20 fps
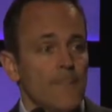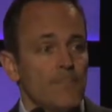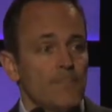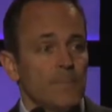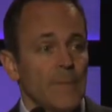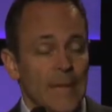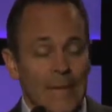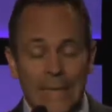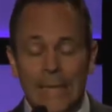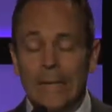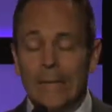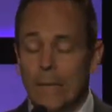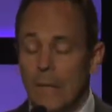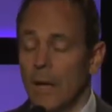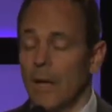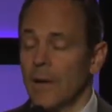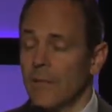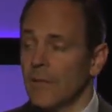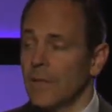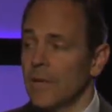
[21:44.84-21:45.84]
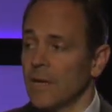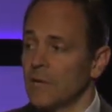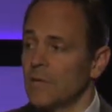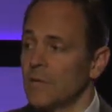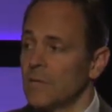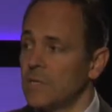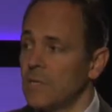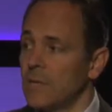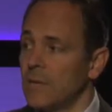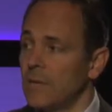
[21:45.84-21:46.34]
They need a lot of
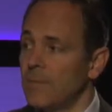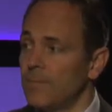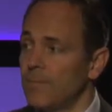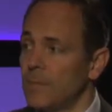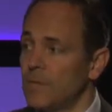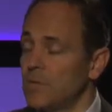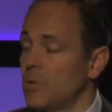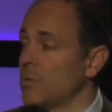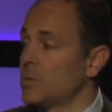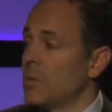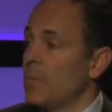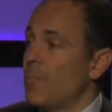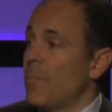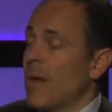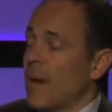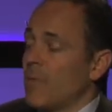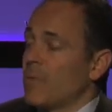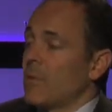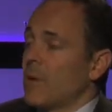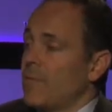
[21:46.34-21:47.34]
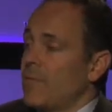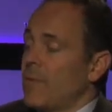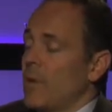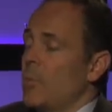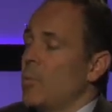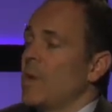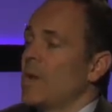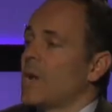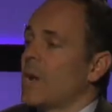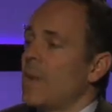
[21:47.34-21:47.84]
electricity. So it's imperative that
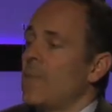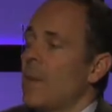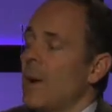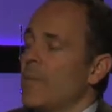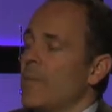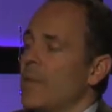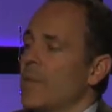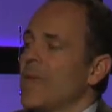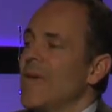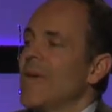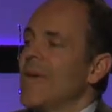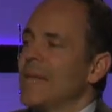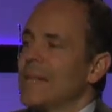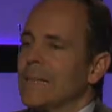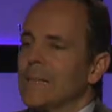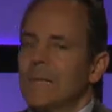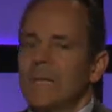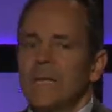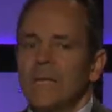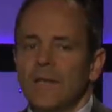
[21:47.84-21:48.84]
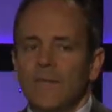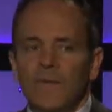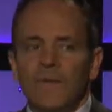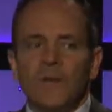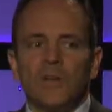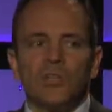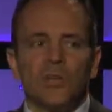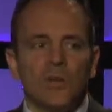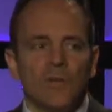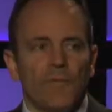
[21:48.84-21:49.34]
we come up with clean,
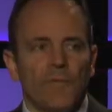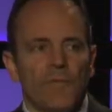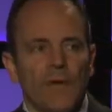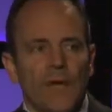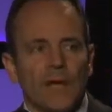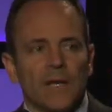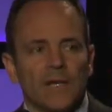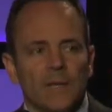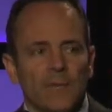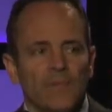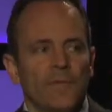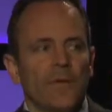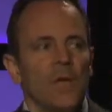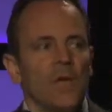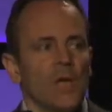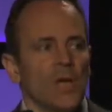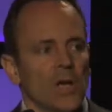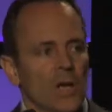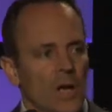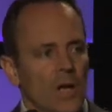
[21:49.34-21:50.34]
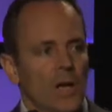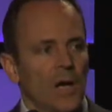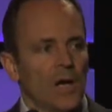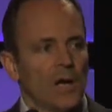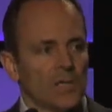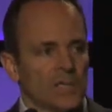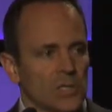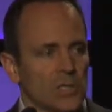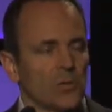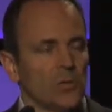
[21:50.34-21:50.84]
efficient, effective
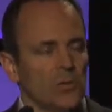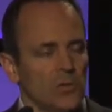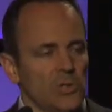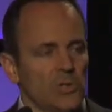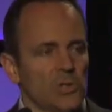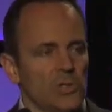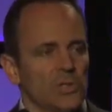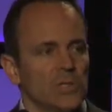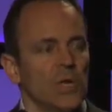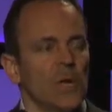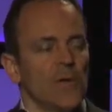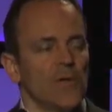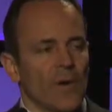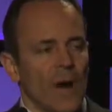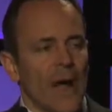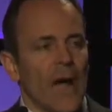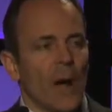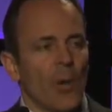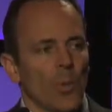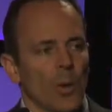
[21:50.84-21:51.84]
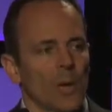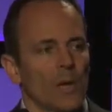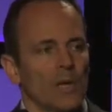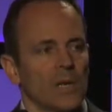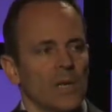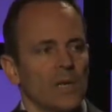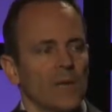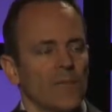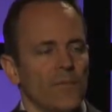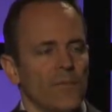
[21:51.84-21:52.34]
solutions for how we're going to
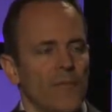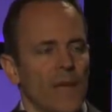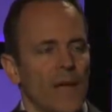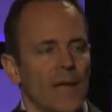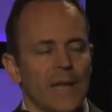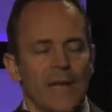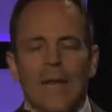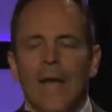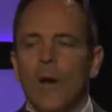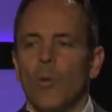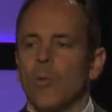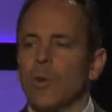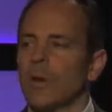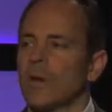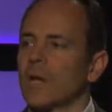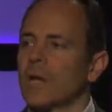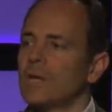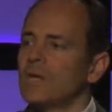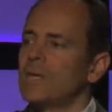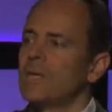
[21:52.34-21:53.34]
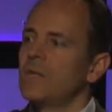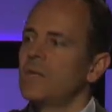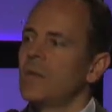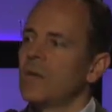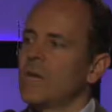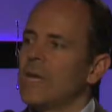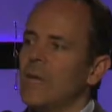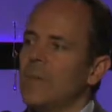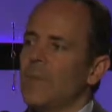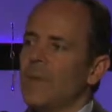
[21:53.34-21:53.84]
deliver that and how we're going to continue to
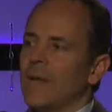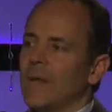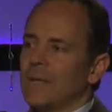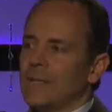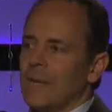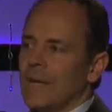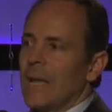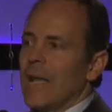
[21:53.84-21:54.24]
keep it as a